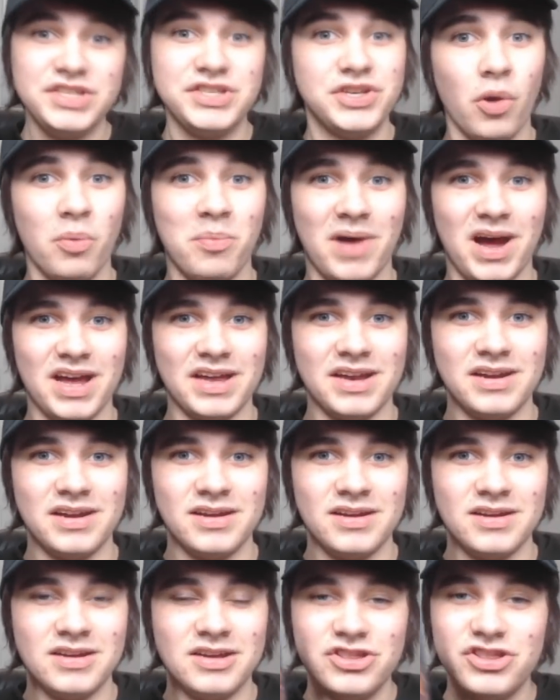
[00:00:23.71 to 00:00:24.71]
go buy it.
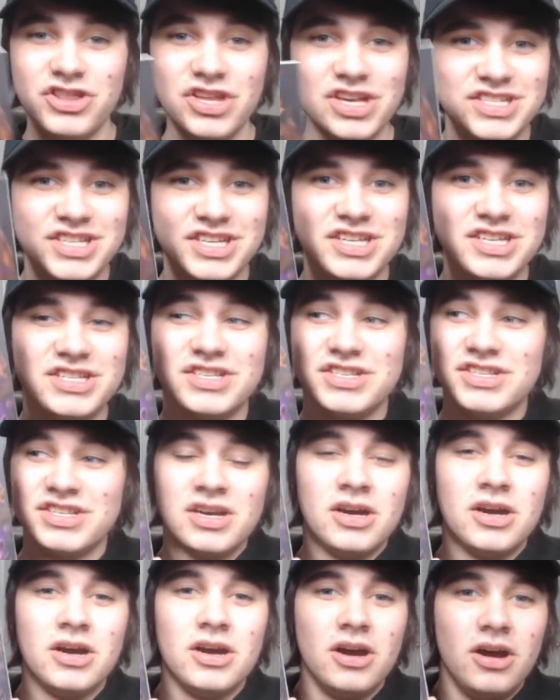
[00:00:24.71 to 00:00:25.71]
This is...
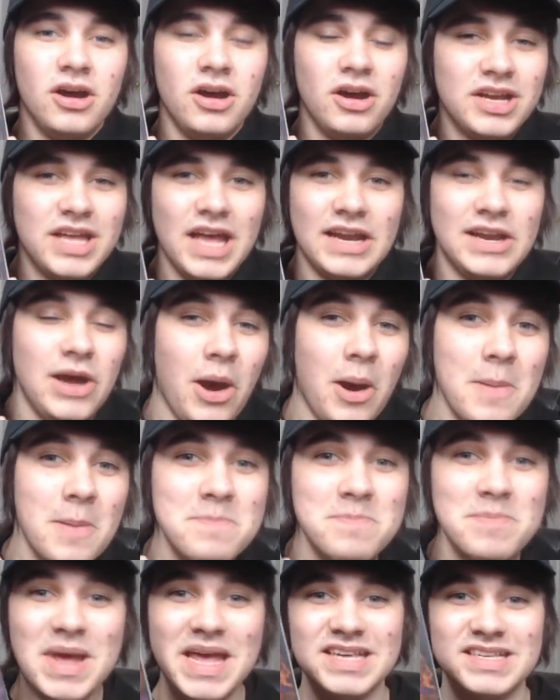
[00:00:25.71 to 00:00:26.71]
again,
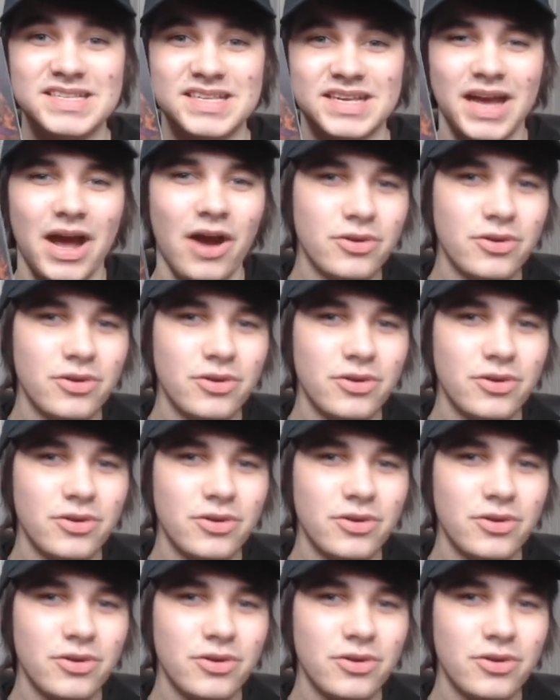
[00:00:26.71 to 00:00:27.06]
amazing.